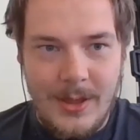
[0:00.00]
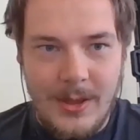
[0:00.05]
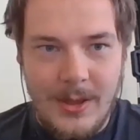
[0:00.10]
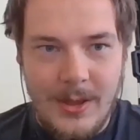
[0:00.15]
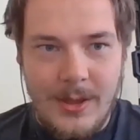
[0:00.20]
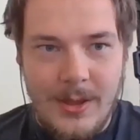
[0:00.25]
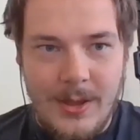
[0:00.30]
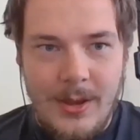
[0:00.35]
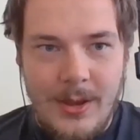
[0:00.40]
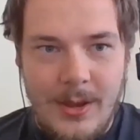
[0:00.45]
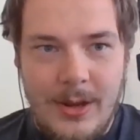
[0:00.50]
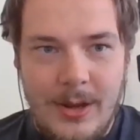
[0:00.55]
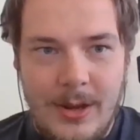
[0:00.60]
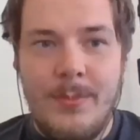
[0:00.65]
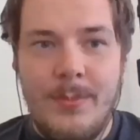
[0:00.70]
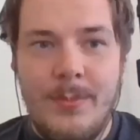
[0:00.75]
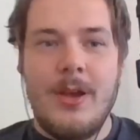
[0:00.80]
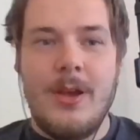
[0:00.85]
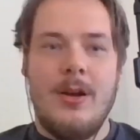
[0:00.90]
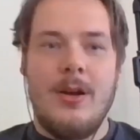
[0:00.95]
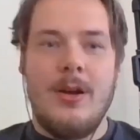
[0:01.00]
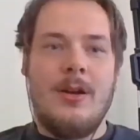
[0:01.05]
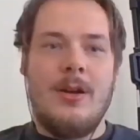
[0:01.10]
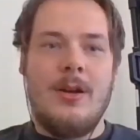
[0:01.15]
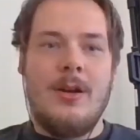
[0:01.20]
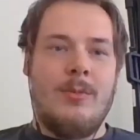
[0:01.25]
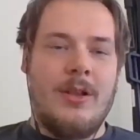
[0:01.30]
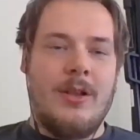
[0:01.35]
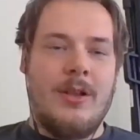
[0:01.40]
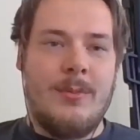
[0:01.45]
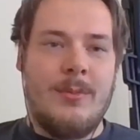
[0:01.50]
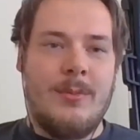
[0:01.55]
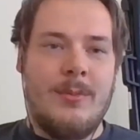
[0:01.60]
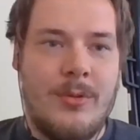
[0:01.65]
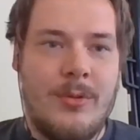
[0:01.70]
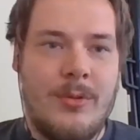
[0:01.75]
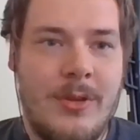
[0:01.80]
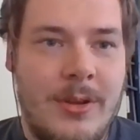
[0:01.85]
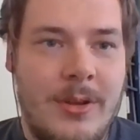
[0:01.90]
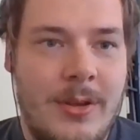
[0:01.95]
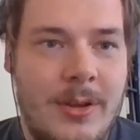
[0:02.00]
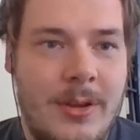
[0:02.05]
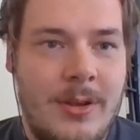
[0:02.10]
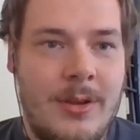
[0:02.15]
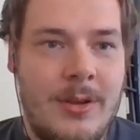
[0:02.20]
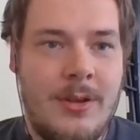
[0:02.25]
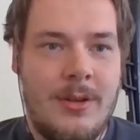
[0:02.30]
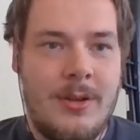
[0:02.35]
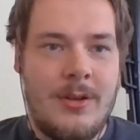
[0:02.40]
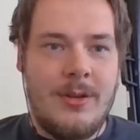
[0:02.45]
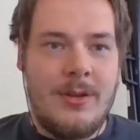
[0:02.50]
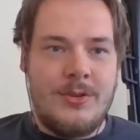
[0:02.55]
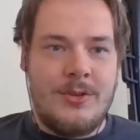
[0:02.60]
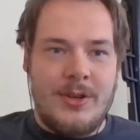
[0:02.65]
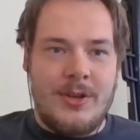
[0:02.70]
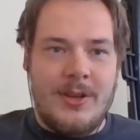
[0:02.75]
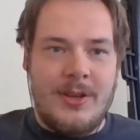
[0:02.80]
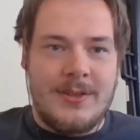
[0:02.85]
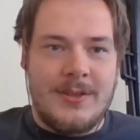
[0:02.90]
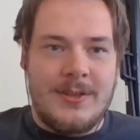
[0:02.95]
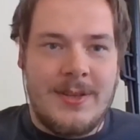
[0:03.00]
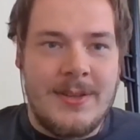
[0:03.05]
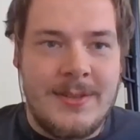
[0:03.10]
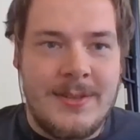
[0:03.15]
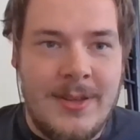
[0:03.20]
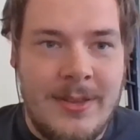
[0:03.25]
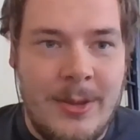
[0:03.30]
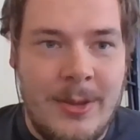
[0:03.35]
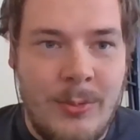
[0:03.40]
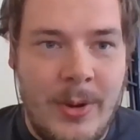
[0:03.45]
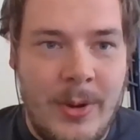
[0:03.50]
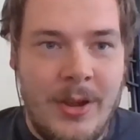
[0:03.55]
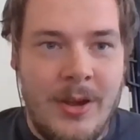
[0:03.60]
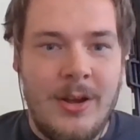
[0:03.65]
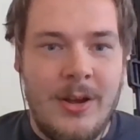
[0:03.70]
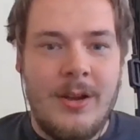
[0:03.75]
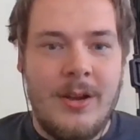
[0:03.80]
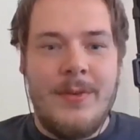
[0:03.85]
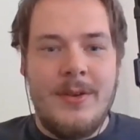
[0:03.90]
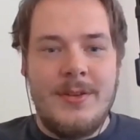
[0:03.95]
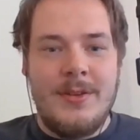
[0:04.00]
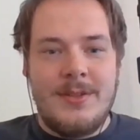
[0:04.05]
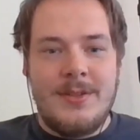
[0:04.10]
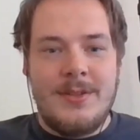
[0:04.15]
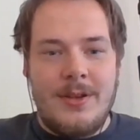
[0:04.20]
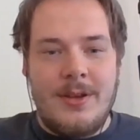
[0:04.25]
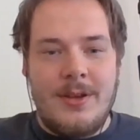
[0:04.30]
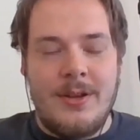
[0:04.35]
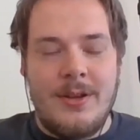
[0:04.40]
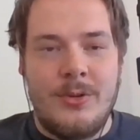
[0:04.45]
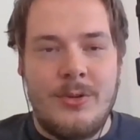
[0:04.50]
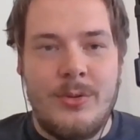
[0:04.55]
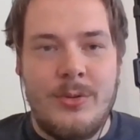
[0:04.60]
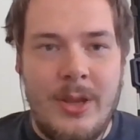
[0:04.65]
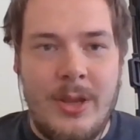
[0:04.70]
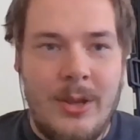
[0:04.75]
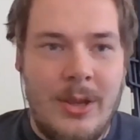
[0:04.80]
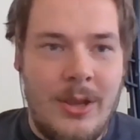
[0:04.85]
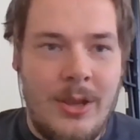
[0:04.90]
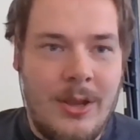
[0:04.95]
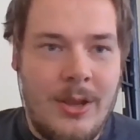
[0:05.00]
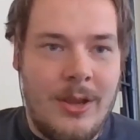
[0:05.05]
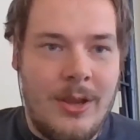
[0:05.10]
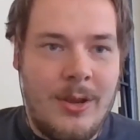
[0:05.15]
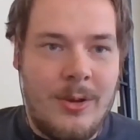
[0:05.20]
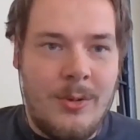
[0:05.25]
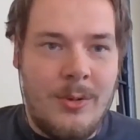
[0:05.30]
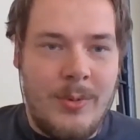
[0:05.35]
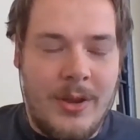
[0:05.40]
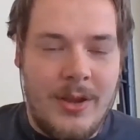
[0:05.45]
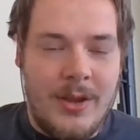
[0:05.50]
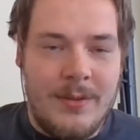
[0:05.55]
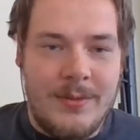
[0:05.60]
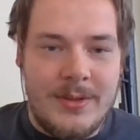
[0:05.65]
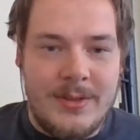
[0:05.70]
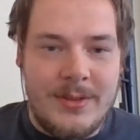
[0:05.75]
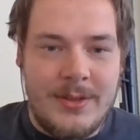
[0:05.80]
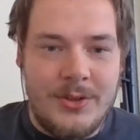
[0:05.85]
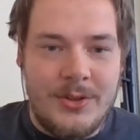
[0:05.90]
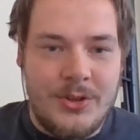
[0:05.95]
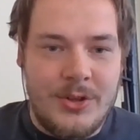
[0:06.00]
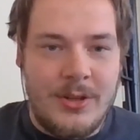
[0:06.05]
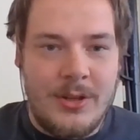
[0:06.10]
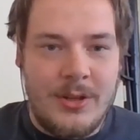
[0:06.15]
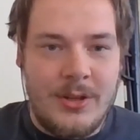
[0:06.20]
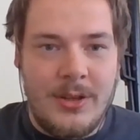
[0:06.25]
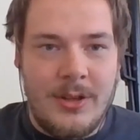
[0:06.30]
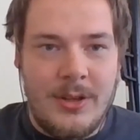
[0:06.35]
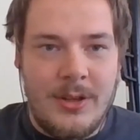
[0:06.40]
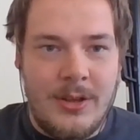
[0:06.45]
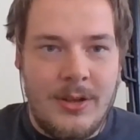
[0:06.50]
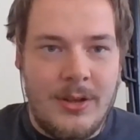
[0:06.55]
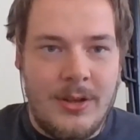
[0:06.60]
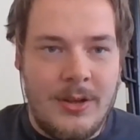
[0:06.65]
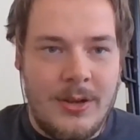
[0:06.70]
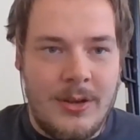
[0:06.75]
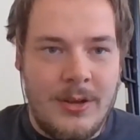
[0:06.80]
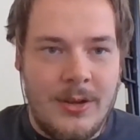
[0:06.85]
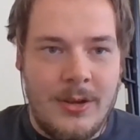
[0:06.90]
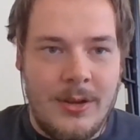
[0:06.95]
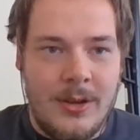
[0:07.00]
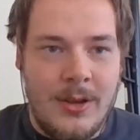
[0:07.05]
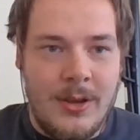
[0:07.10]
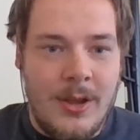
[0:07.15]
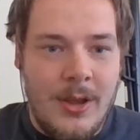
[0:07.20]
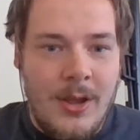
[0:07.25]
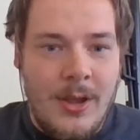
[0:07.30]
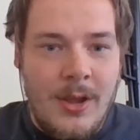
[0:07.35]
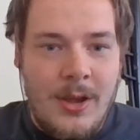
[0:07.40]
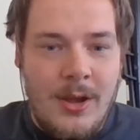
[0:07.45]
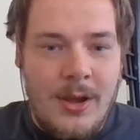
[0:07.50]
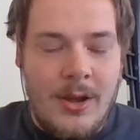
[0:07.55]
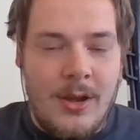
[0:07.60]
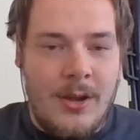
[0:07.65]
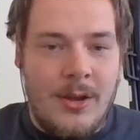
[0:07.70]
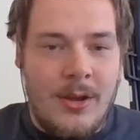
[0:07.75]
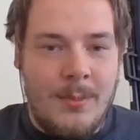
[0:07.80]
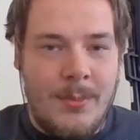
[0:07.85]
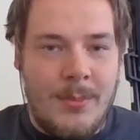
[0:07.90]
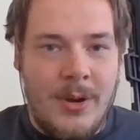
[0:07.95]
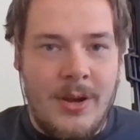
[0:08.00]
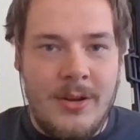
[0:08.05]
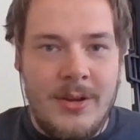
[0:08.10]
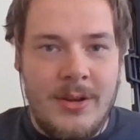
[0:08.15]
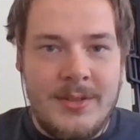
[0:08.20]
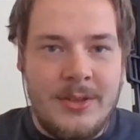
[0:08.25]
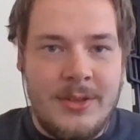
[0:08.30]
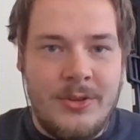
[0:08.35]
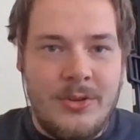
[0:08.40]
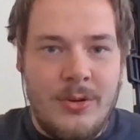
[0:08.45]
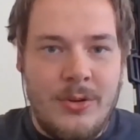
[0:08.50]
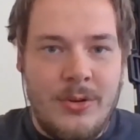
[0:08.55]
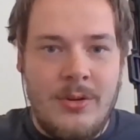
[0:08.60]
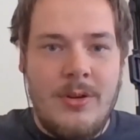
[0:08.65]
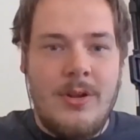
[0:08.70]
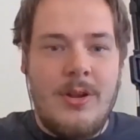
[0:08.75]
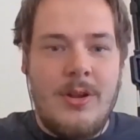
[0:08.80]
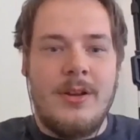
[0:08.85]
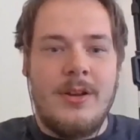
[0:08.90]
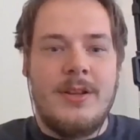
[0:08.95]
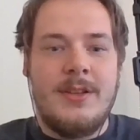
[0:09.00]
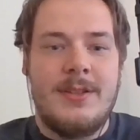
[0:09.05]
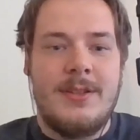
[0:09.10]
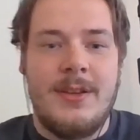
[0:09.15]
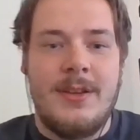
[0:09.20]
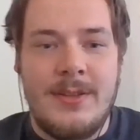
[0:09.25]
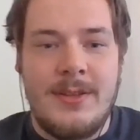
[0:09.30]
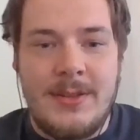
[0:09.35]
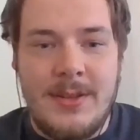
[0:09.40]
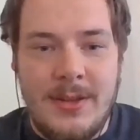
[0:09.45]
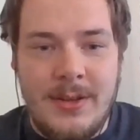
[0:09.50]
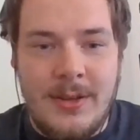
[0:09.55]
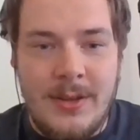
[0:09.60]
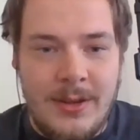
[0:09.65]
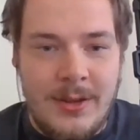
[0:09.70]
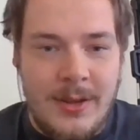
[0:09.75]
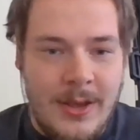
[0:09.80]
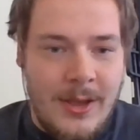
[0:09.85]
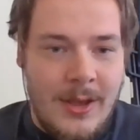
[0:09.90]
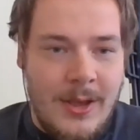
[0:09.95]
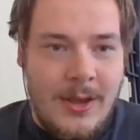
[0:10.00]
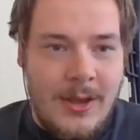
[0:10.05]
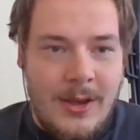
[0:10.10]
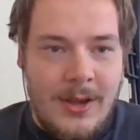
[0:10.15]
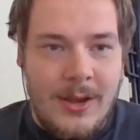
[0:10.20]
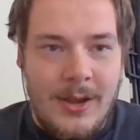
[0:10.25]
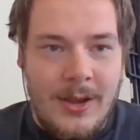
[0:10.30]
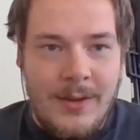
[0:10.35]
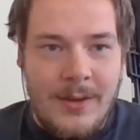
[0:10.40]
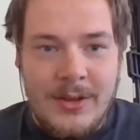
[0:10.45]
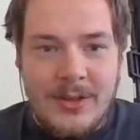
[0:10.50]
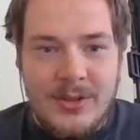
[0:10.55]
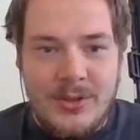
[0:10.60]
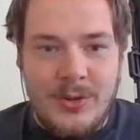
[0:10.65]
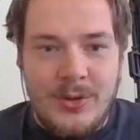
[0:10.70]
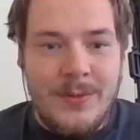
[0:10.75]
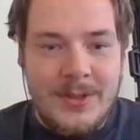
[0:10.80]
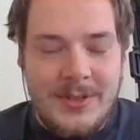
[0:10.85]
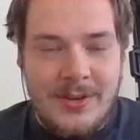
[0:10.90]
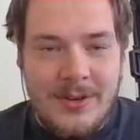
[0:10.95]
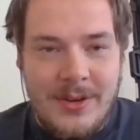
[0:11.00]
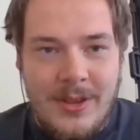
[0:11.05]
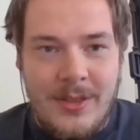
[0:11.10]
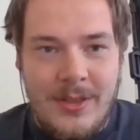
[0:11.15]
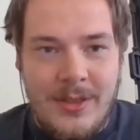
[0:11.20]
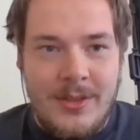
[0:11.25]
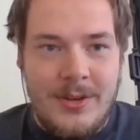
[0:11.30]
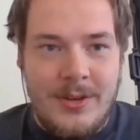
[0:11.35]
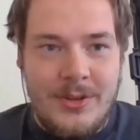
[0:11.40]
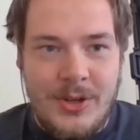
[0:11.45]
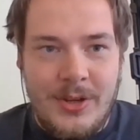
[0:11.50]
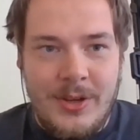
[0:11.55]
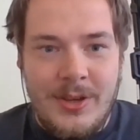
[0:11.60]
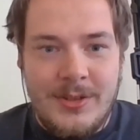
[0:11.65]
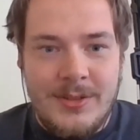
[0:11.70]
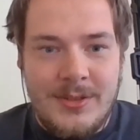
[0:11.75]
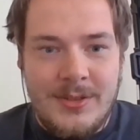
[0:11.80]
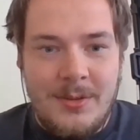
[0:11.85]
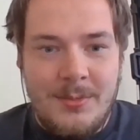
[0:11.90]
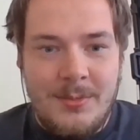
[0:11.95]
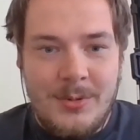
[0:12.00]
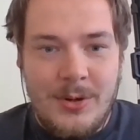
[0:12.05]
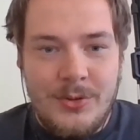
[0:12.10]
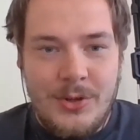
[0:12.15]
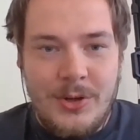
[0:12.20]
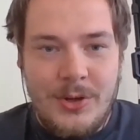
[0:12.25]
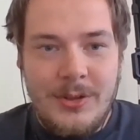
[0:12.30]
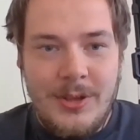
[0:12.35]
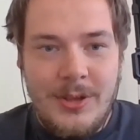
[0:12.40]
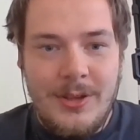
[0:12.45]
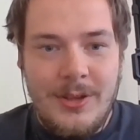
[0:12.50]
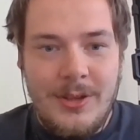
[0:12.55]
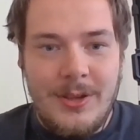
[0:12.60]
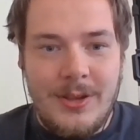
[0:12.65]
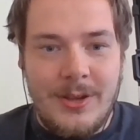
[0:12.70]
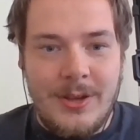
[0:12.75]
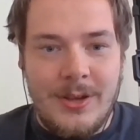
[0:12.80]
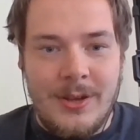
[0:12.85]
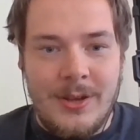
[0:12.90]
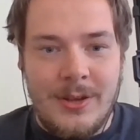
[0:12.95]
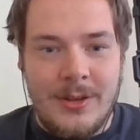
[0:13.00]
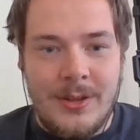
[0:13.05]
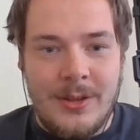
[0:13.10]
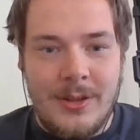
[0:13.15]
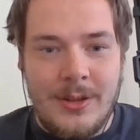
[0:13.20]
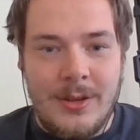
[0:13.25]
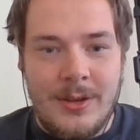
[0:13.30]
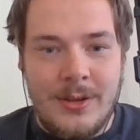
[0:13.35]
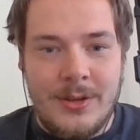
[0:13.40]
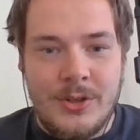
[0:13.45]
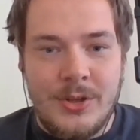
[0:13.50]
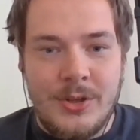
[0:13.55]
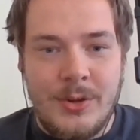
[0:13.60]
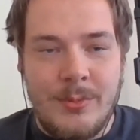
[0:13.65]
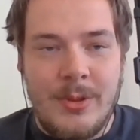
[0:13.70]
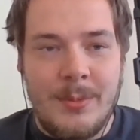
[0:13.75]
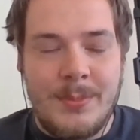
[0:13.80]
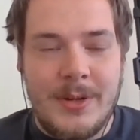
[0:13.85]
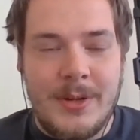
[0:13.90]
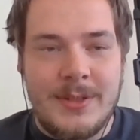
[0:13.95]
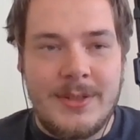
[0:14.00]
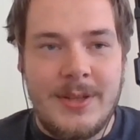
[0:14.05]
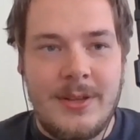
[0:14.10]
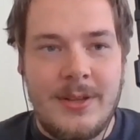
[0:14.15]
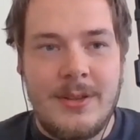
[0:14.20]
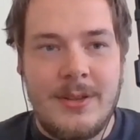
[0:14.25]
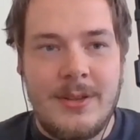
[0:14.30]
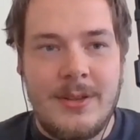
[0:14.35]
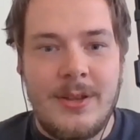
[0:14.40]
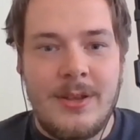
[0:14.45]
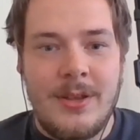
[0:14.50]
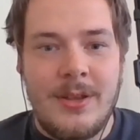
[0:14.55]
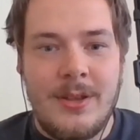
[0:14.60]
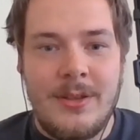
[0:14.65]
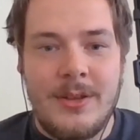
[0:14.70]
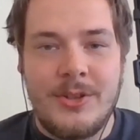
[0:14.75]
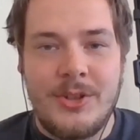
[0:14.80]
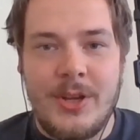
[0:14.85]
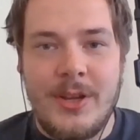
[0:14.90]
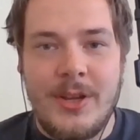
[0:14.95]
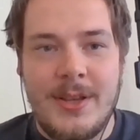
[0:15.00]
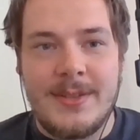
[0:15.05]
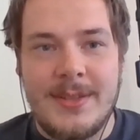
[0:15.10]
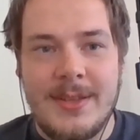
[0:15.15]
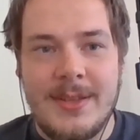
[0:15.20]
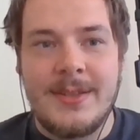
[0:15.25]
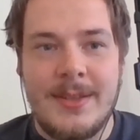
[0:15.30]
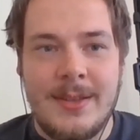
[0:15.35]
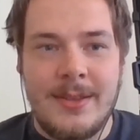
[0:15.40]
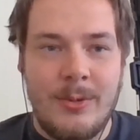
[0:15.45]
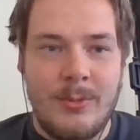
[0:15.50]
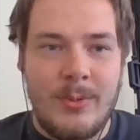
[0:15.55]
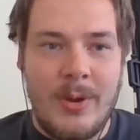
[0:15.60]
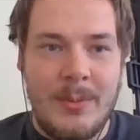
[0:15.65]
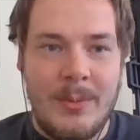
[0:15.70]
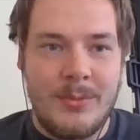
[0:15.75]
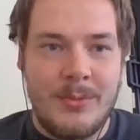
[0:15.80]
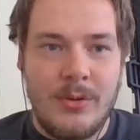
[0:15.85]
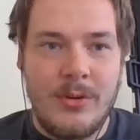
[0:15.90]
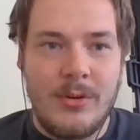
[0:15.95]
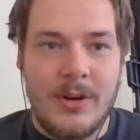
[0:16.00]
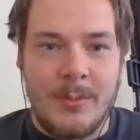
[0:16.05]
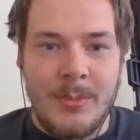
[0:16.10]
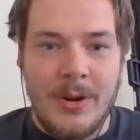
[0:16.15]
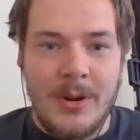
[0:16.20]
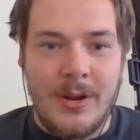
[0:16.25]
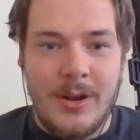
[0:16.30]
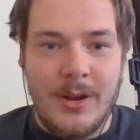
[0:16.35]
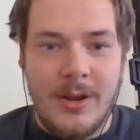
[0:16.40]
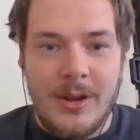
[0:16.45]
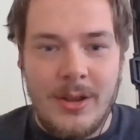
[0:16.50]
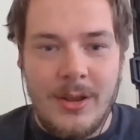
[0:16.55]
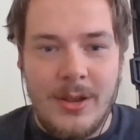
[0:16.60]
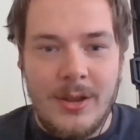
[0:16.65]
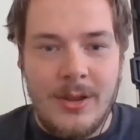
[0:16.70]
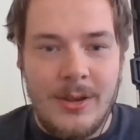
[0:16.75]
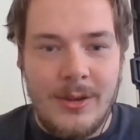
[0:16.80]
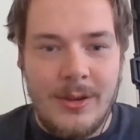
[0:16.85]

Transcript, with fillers: Hello, uh, welcome to the JenkinsIsTheWay Hackfest. Uh, today we have a session uh, uh, by Alyssa Tong. Alyssa is an events officer in the Jenkins project, and uh, she will present uh, the JenkinsIsTheWay program. Uh,